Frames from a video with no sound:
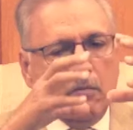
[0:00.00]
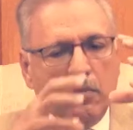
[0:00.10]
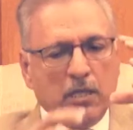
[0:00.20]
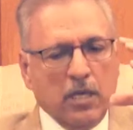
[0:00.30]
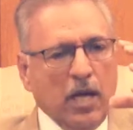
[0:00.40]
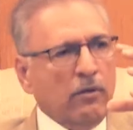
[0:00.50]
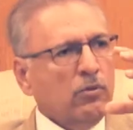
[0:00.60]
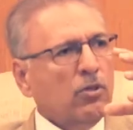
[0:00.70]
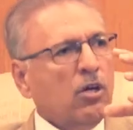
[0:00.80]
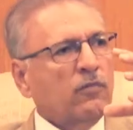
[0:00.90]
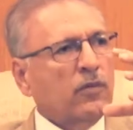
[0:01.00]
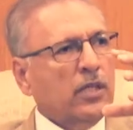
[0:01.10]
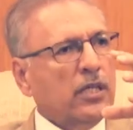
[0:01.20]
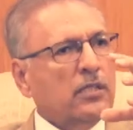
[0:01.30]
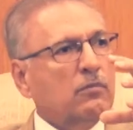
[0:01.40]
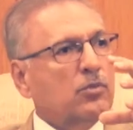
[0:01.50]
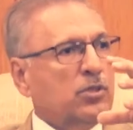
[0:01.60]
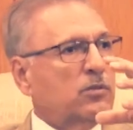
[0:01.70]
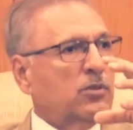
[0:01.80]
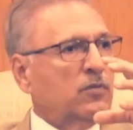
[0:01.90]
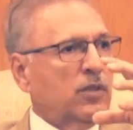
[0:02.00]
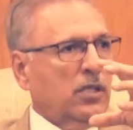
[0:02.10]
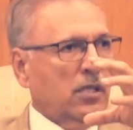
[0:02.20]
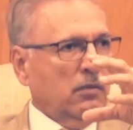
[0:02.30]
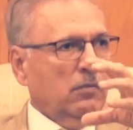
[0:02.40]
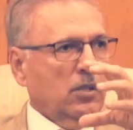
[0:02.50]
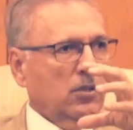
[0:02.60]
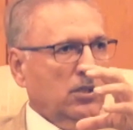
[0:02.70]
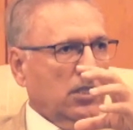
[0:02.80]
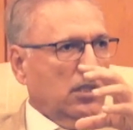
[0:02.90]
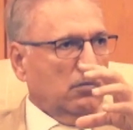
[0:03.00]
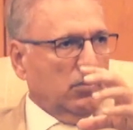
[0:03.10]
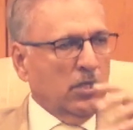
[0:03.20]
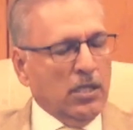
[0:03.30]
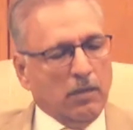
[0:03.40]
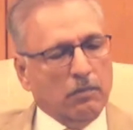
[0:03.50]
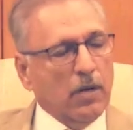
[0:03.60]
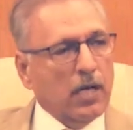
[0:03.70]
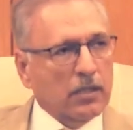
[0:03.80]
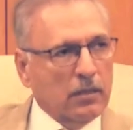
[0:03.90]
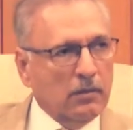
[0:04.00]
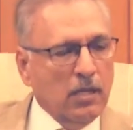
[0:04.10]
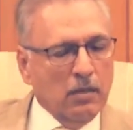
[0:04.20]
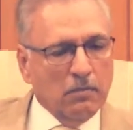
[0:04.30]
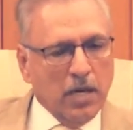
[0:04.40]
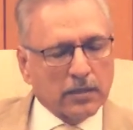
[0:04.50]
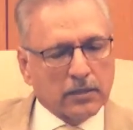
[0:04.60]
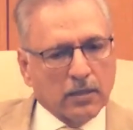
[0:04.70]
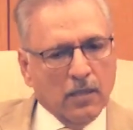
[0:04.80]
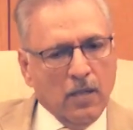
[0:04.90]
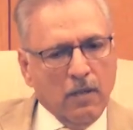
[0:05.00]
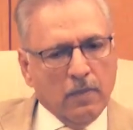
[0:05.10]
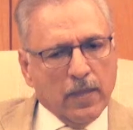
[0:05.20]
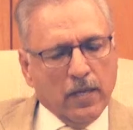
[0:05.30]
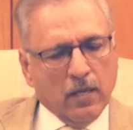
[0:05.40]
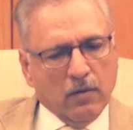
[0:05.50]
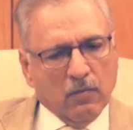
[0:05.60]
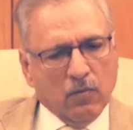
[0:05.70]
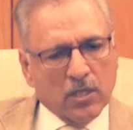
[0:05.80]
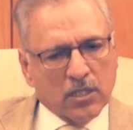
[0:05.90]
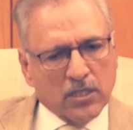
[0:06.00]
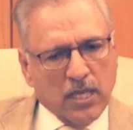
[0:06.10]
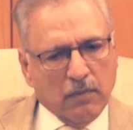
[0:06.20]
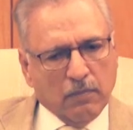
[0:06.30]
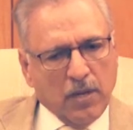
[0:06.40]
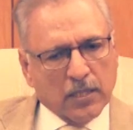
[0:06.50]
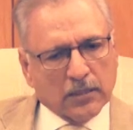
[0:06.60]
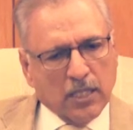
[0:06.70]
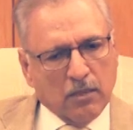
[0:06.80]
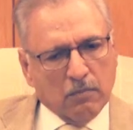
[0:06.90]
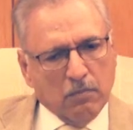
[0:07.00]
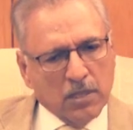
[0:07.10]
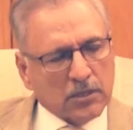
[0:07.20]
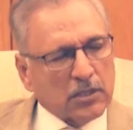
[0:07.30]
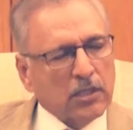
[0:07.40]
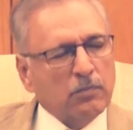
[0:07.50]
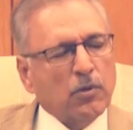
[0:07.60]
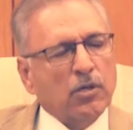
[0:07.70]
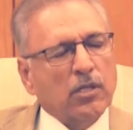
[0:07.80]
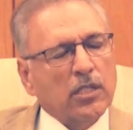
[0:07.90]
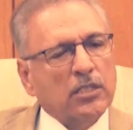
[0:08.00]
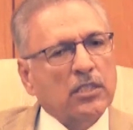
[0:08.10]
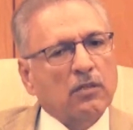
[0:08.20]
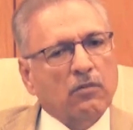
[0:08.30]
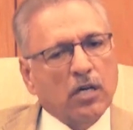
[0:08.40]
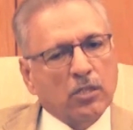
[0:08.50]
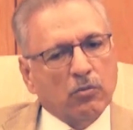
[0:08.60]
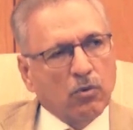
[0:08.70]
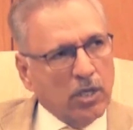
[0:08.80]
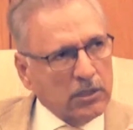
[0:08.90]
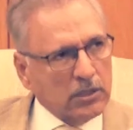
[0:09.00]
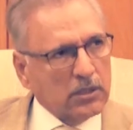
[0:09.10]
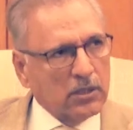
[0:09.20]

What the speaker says: but I would not forget the Muslims of India, because they are a part and parcel. Pakistan must keep on raising the voice,